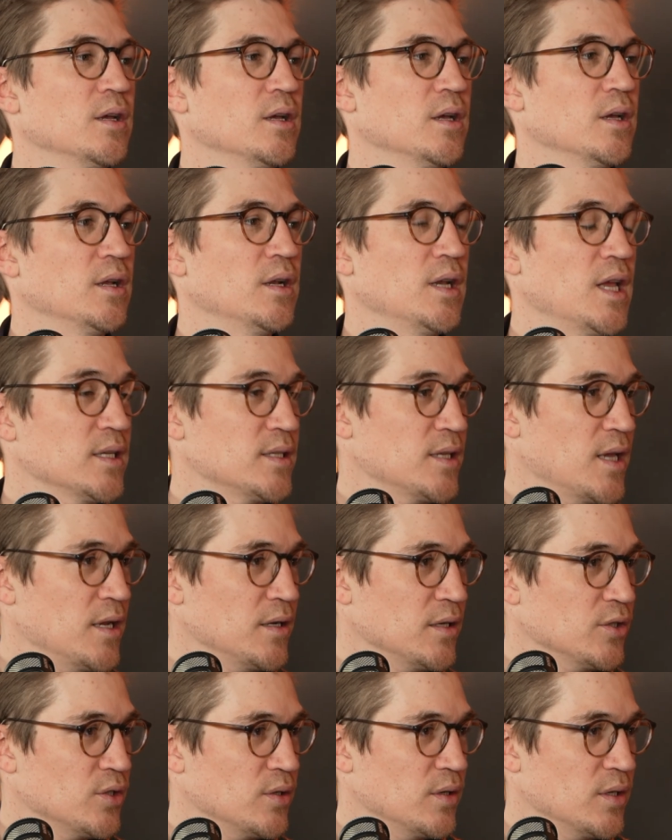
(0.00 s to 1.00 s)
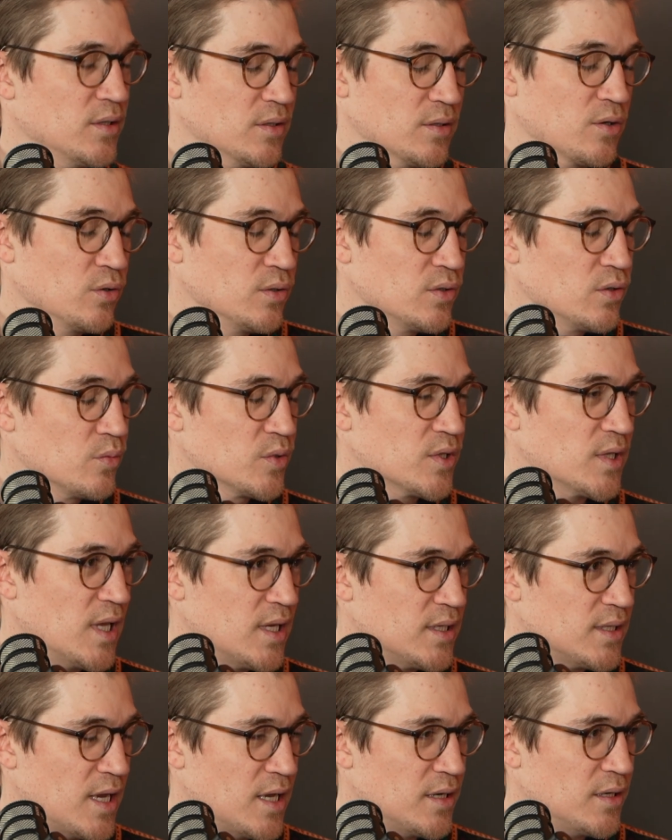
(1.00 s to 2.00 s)
It consumes
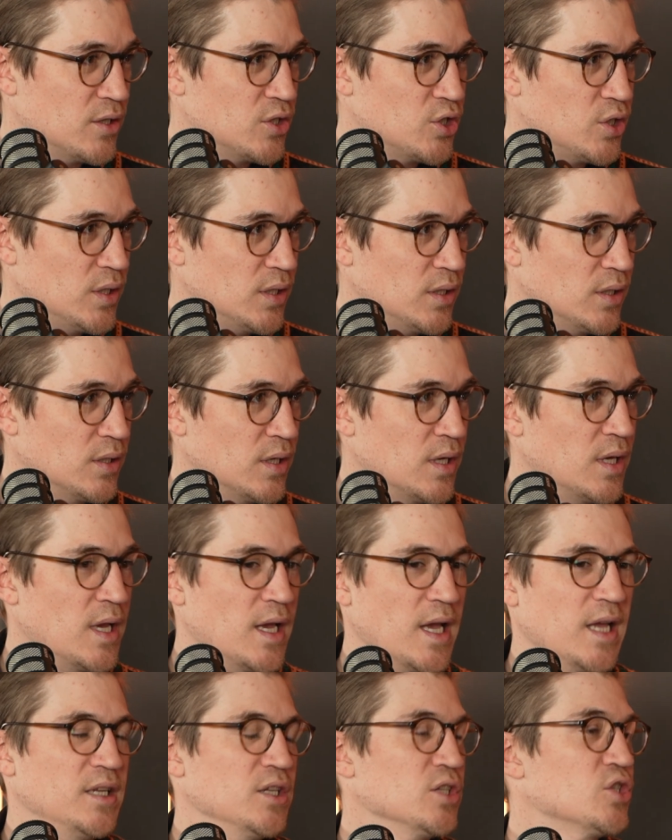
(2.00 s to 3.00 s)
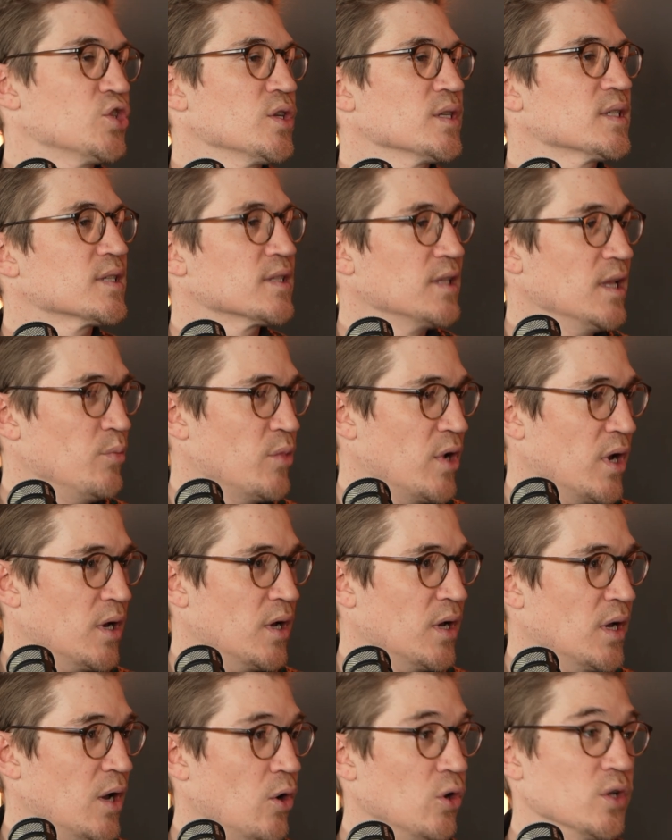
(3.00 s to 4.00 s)
less energy, and it's just
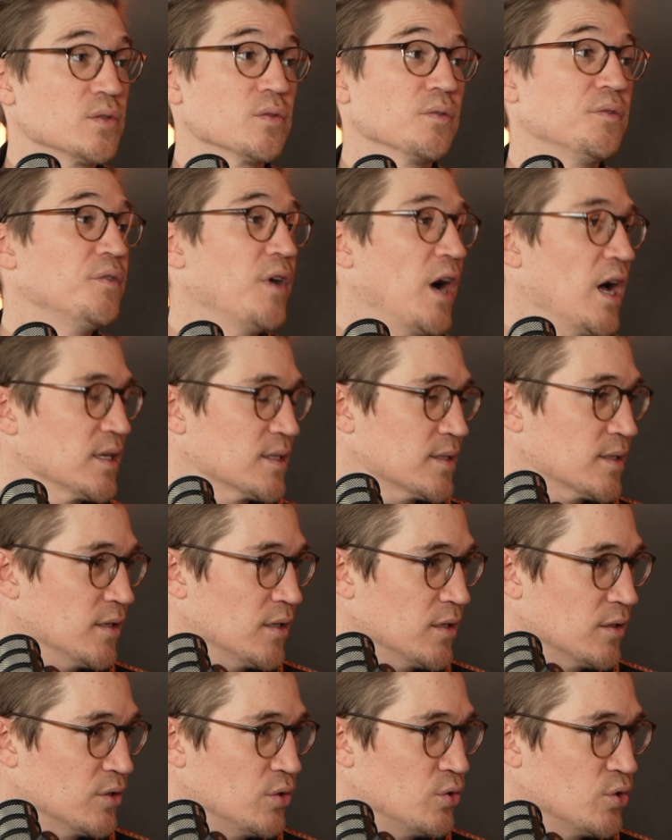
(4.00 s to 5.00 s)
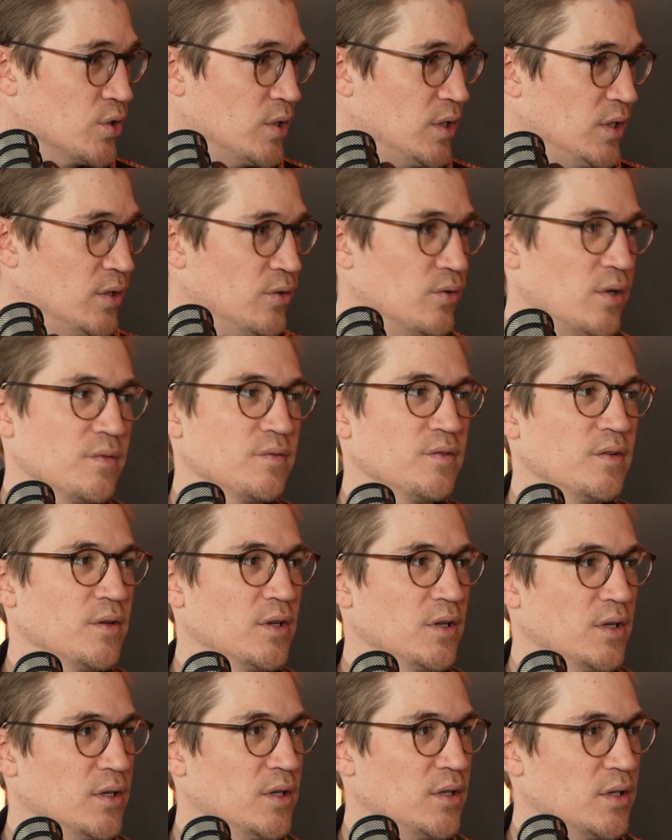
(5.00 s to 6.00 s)
slimmer, also faster. Usually you have
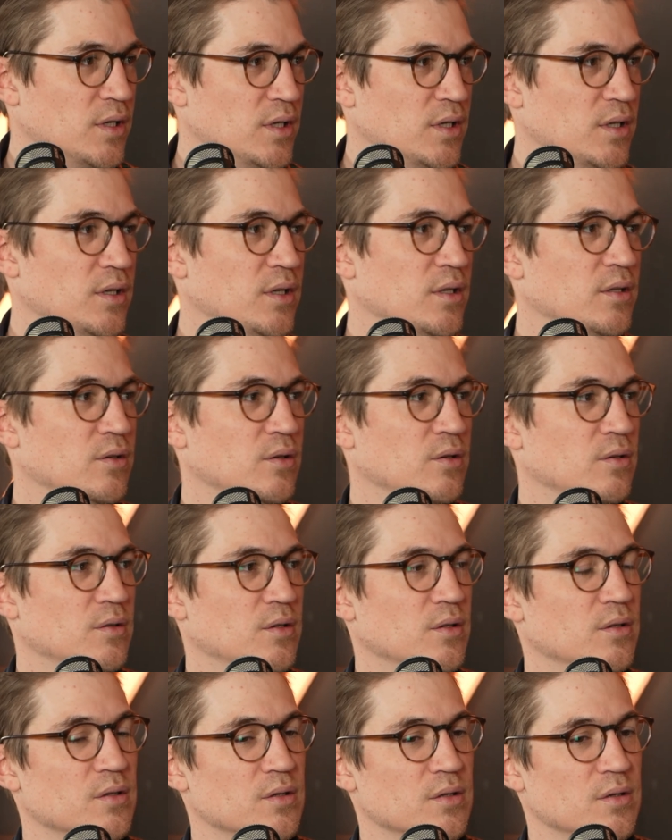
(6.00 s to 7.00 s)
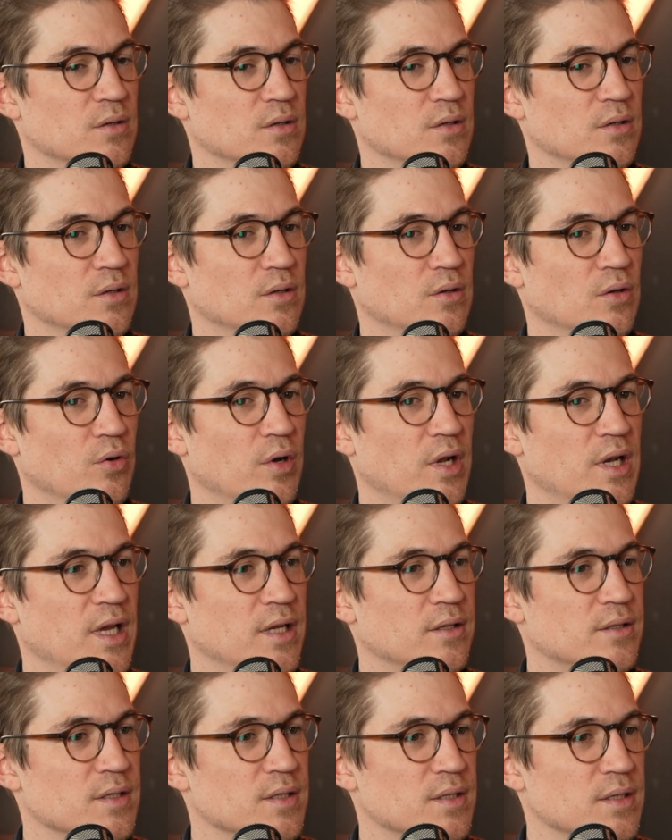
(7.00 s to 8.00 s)
lower
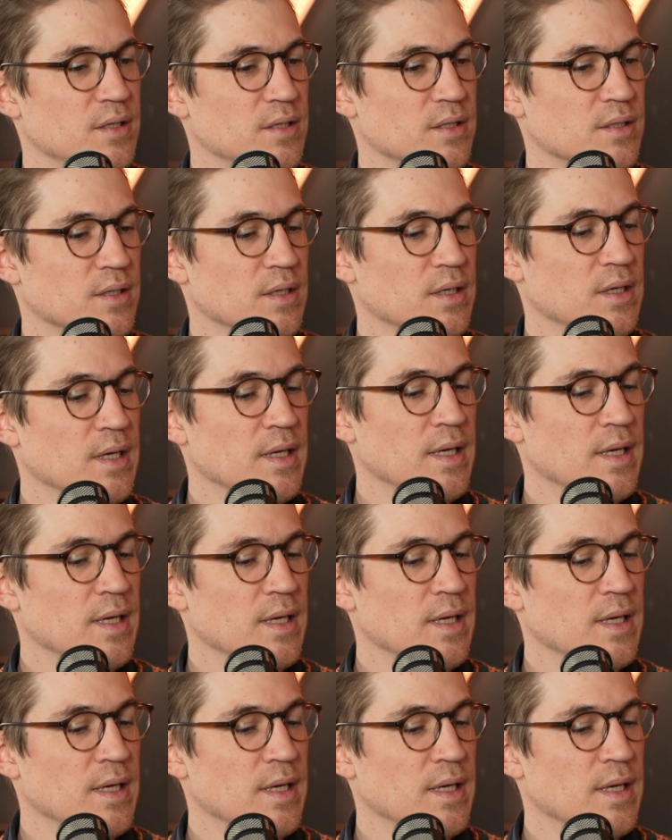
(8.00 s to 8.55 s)
latencies,